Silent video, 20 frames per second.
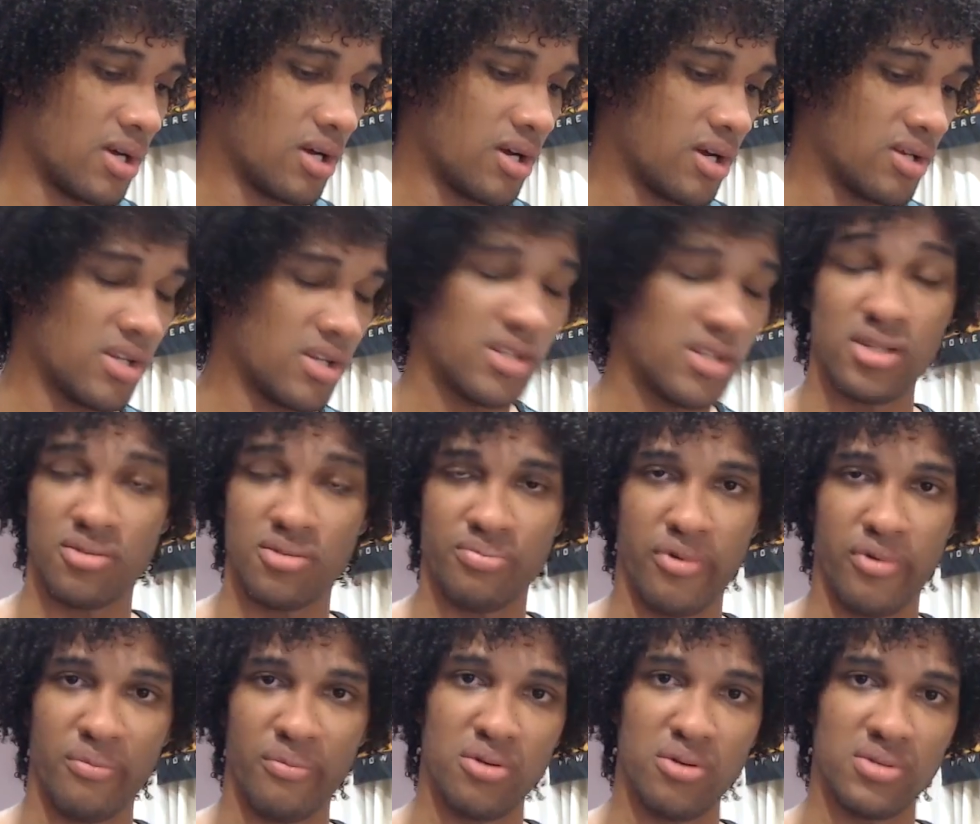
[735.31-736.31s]
They need to
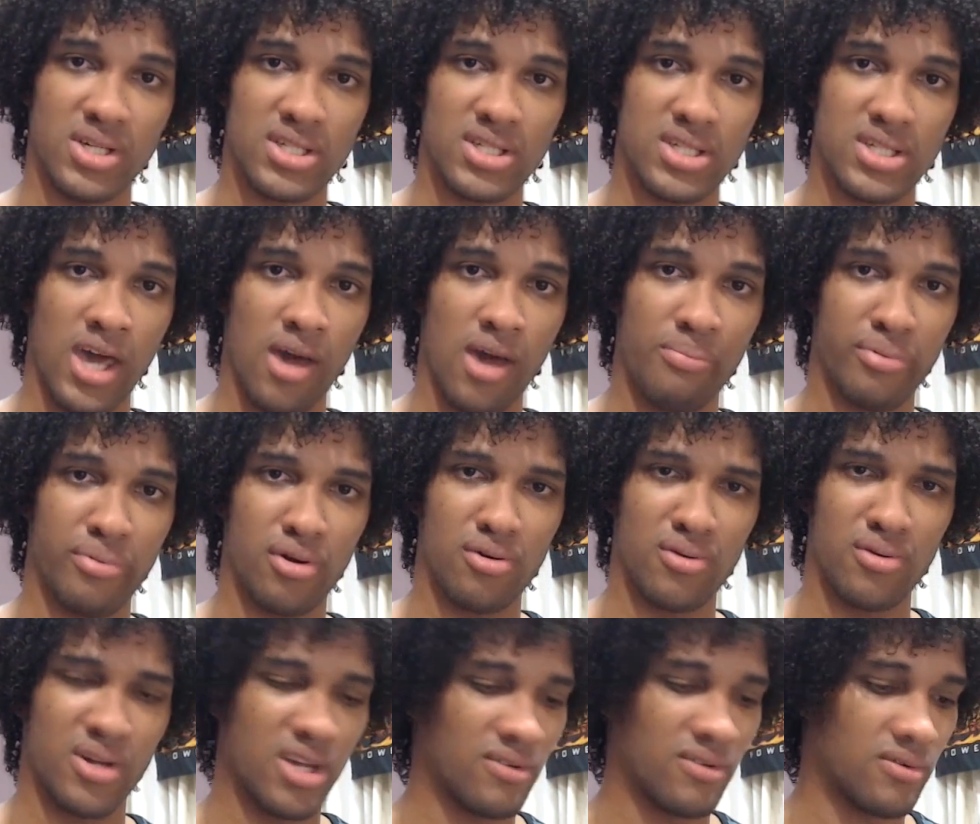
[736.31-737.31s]
promote this app or
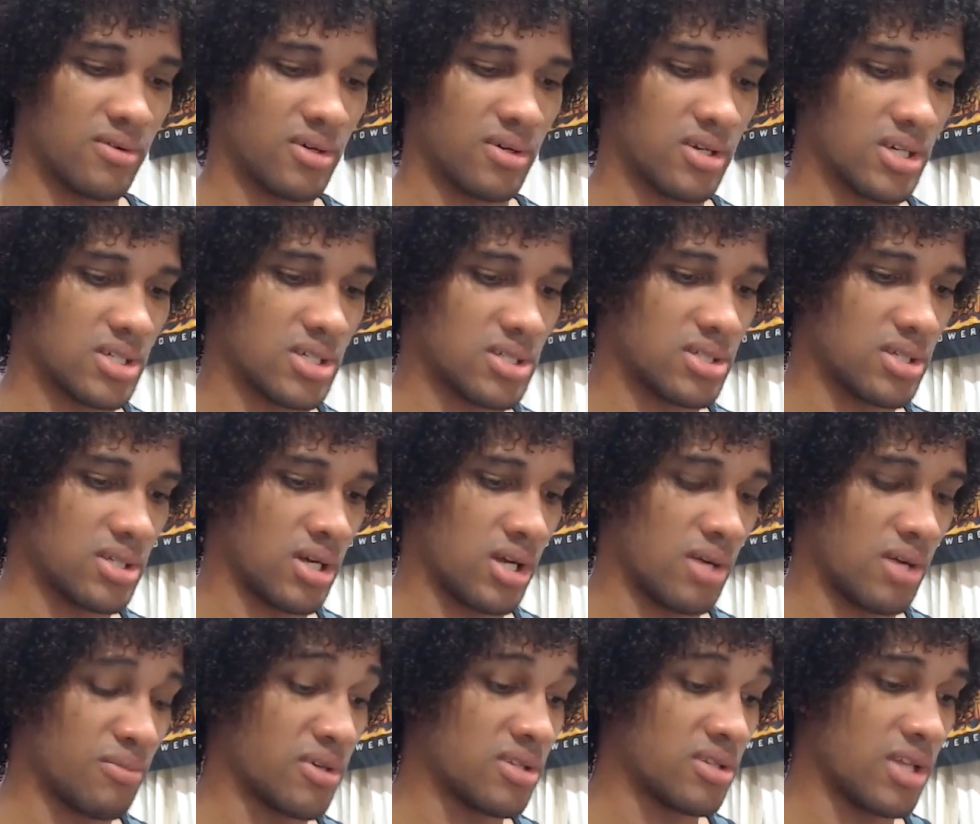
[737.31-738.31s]
whatever it is,
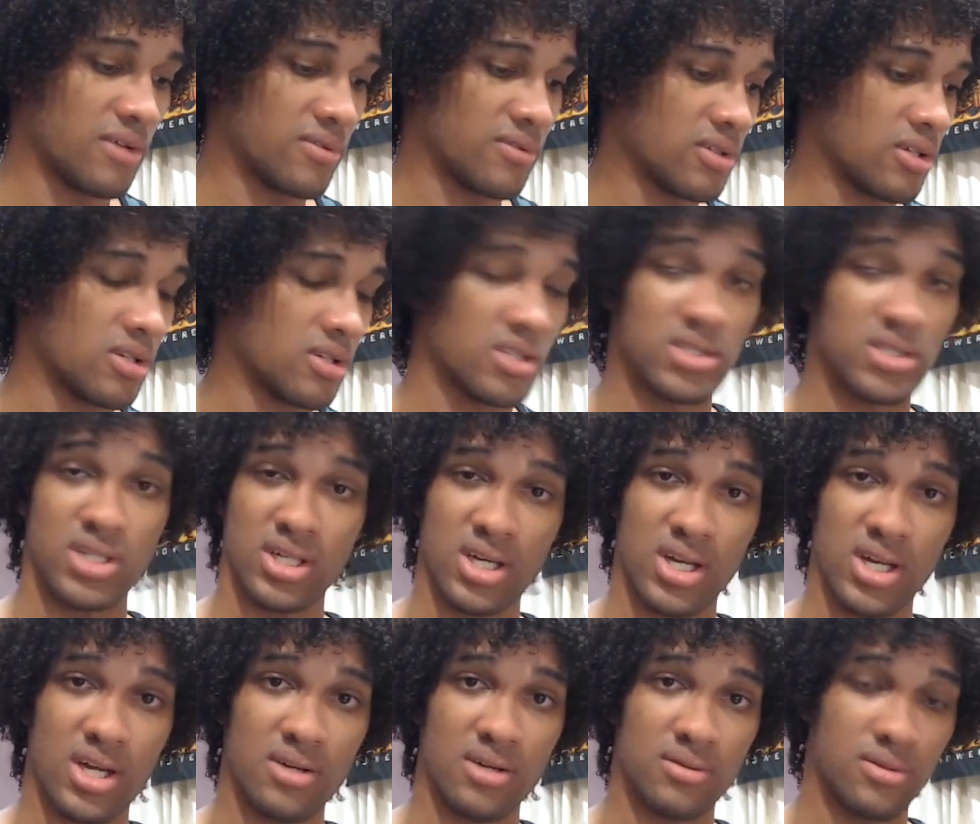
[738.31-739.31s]
and I'm definitely gonna check
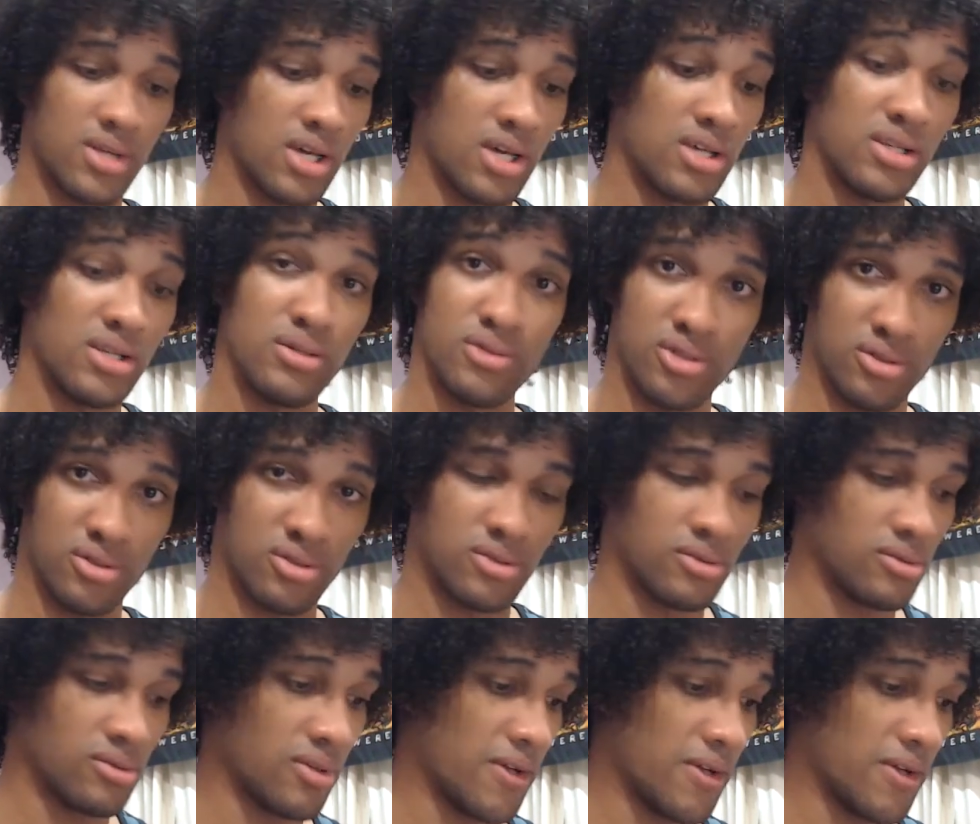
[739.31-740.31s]
it out. And you should too.